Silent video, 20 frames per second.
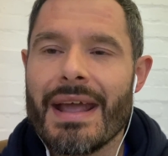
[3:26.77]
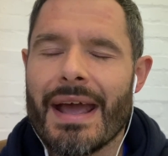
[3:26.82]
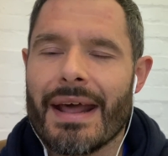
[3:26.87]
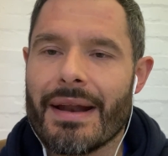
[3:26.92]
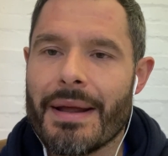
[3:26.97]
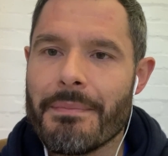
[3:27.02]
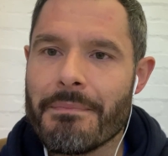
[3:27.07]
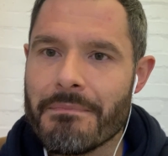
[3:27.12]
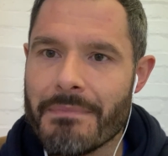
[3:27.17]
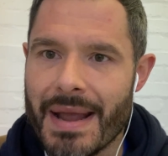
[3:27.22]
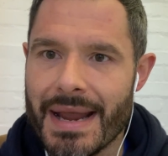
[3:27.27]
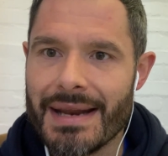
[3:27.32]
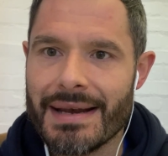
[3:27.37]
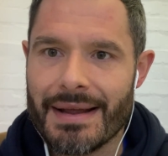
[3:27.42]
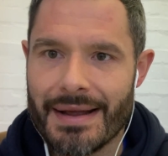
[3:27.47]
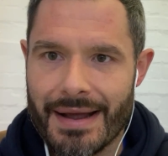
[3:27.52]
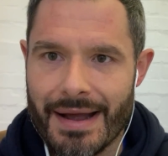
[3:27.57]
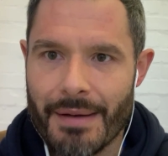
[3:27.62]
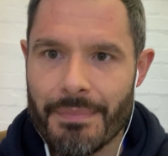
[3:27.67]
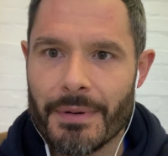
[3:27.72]
and i made
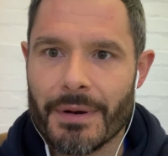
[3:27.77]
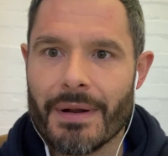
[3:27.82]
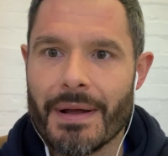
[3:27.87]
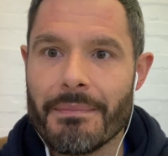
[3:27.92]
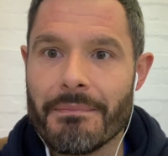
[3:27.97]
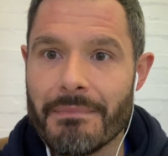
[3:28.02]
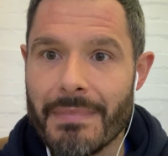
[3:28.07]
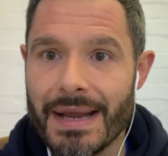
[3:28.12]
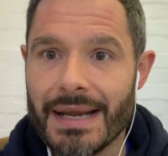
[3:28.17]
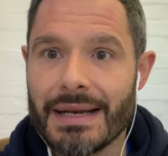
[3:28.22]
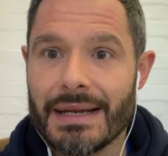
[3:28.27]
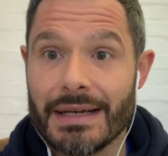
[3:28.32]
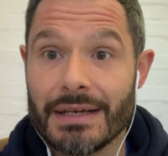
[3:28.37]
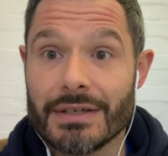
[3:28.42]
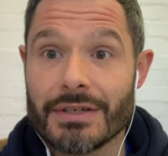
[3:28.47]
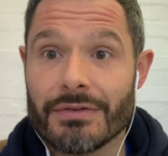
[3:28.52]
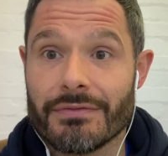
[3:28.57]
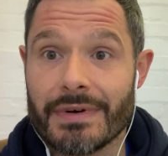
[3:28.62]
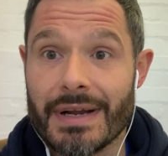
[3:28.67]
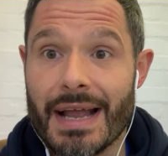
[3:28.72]
it happen i made it
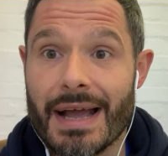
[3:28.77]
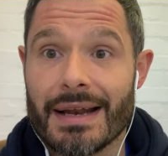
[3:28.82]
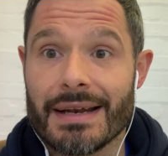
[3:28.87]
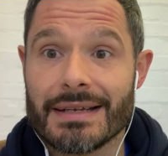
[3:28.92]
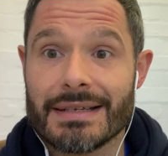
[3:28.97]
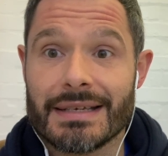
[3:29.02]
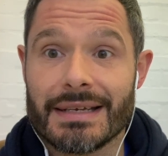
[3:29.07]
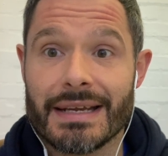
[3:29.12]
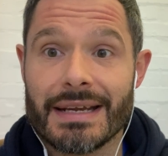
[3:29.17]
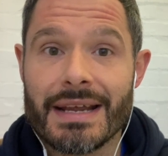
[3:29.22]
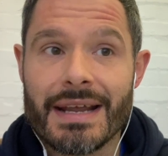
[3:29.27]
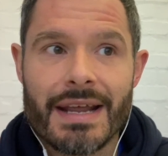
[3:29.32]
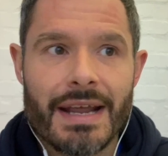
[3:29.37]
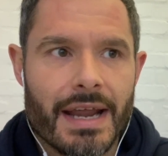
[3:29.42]
into reality